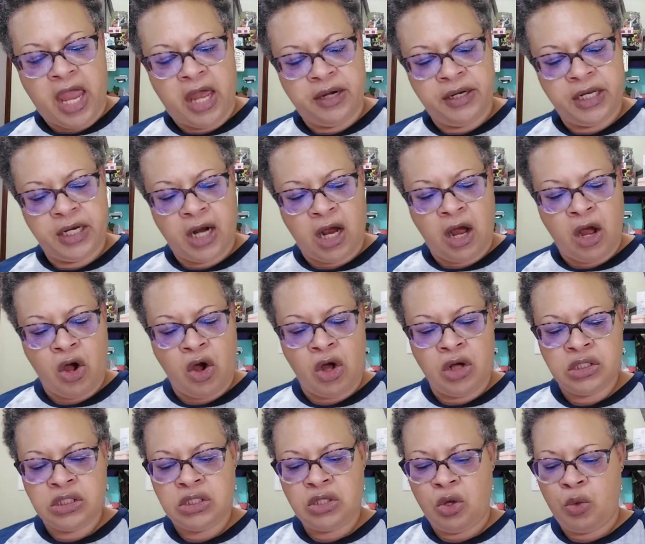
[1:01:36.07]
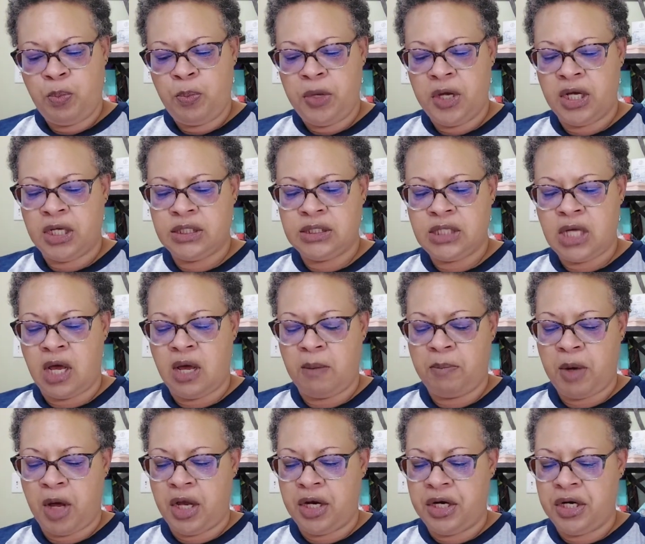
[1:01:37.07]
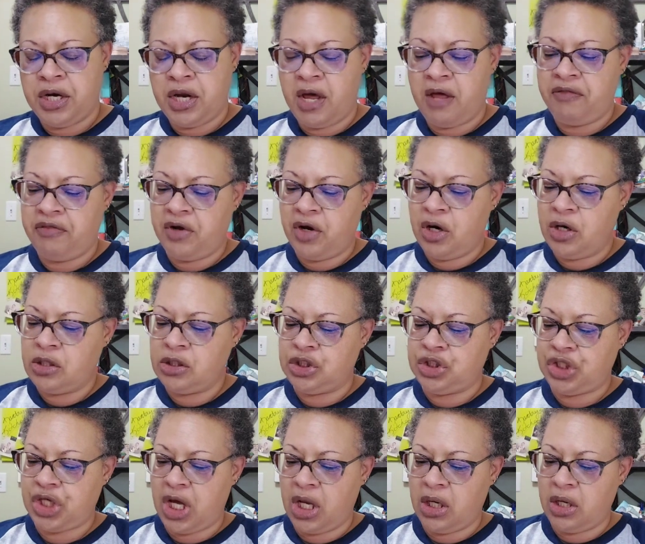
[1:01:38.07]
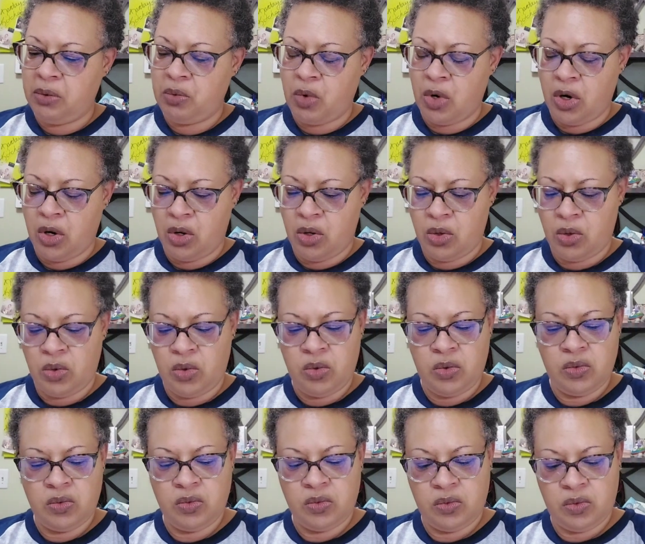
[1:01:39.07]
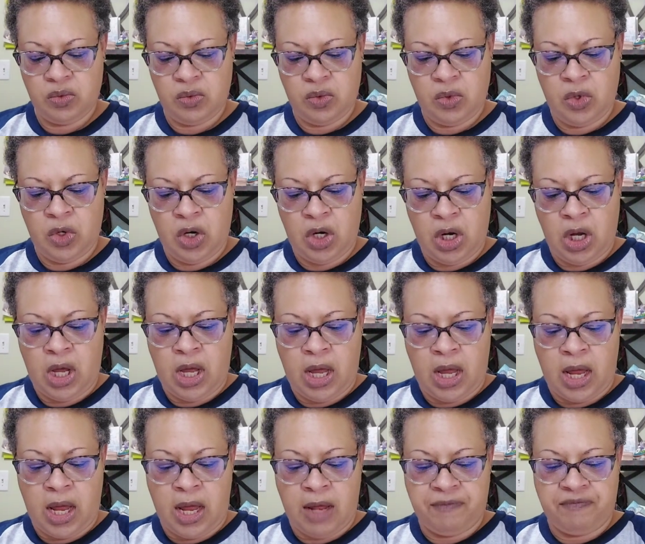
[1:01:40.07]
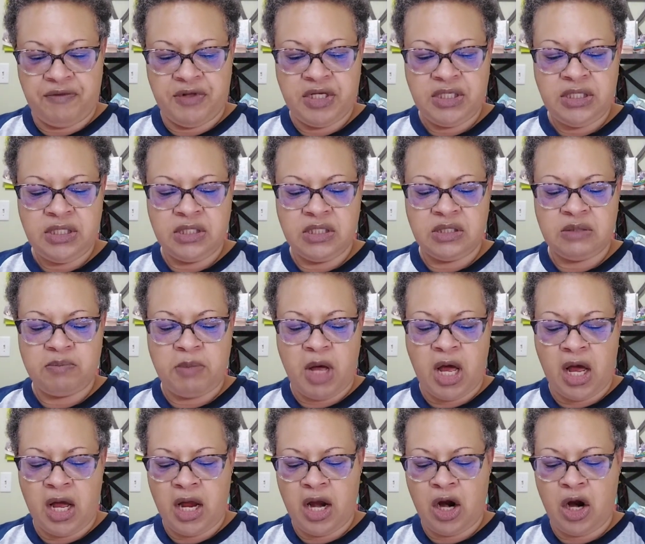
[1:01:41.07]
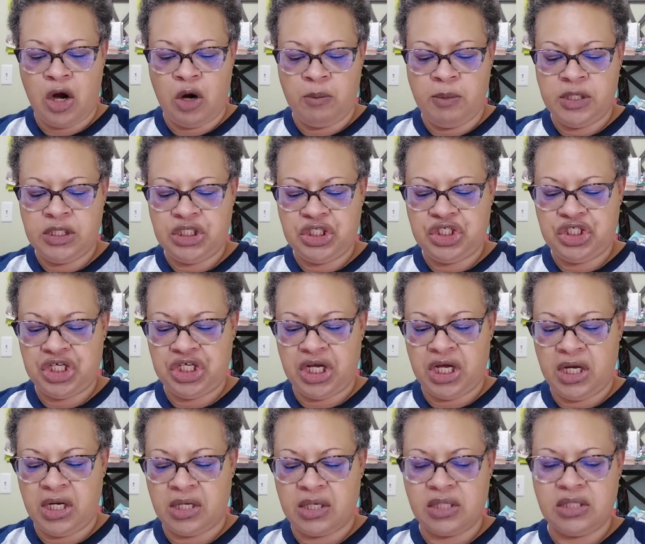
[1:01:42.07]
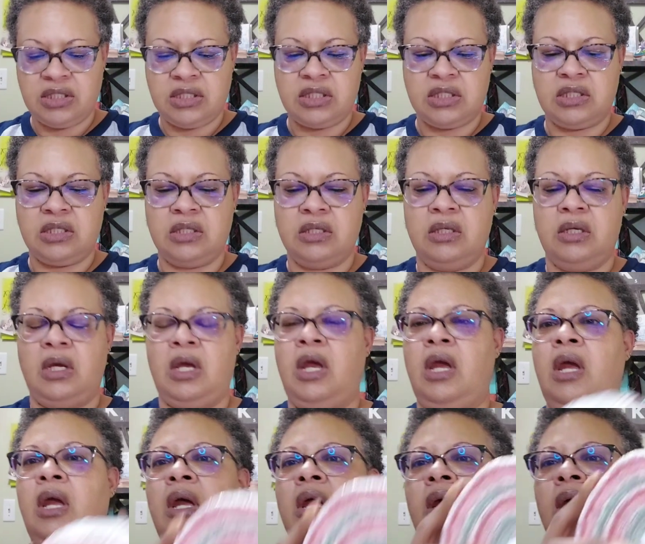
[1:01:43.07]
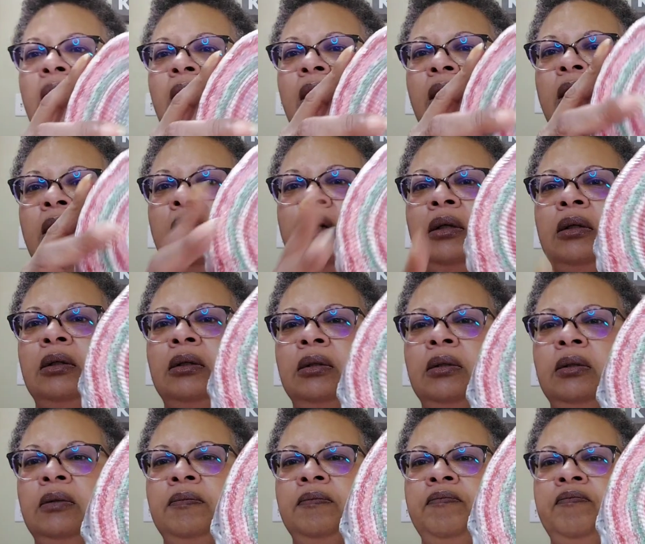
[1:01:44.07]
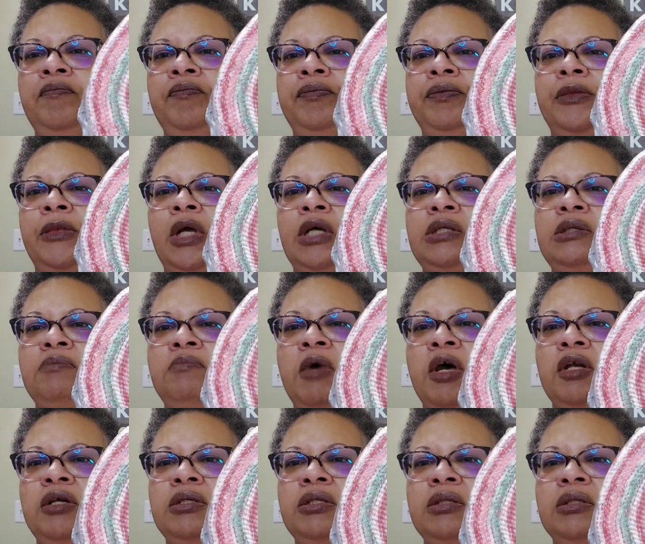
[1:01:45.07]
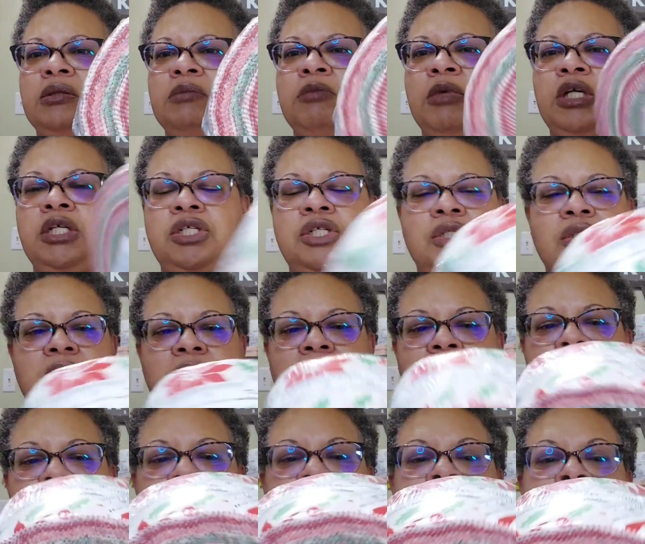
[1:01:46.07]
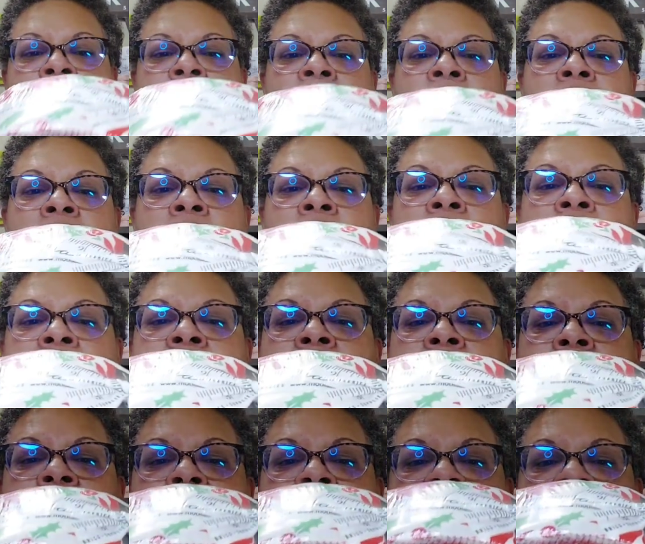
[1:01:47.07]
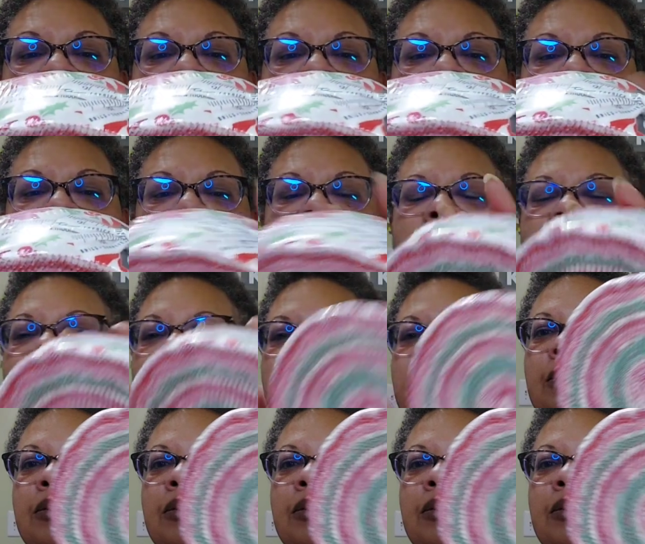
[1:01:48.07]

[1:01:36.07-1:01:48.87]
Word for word: and then I also picked up another jelly roll and this is by Urban Chiks. And that's about as, as much as I can show you.